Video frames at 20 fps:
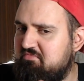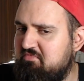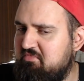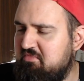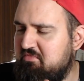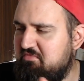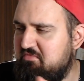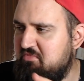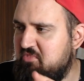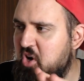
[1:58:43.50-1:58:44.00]

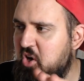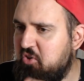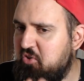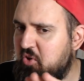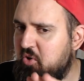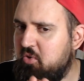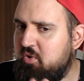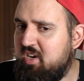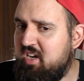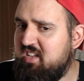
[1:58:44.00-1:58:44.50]
Not
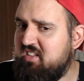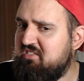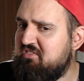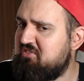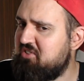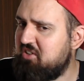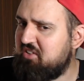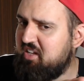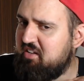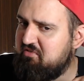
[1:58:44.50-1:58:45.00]
always,
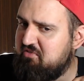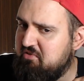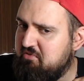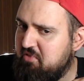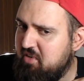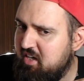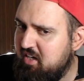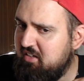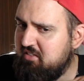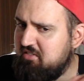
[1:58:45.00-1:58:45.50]
not
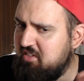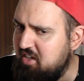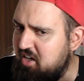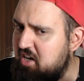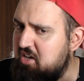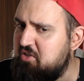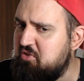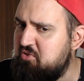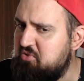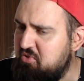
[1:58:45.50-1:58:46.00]
everywhere. There
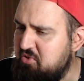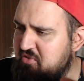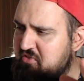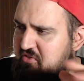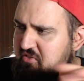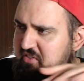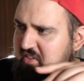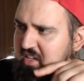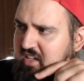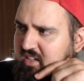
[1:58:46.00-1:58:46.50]
are good
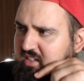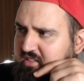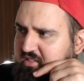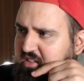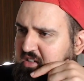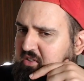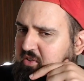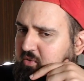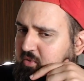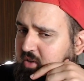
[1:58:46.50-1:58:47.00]
things
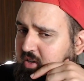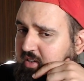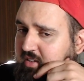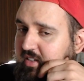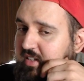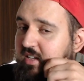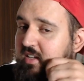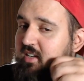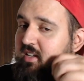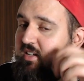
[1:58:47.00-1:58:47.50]
in the
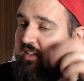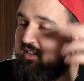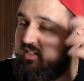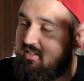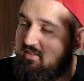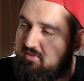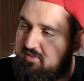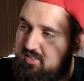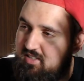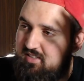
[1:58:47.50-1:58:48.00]
world.
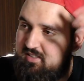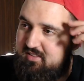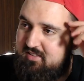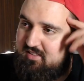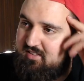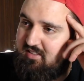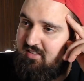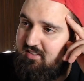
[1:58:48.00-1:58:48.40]
Well,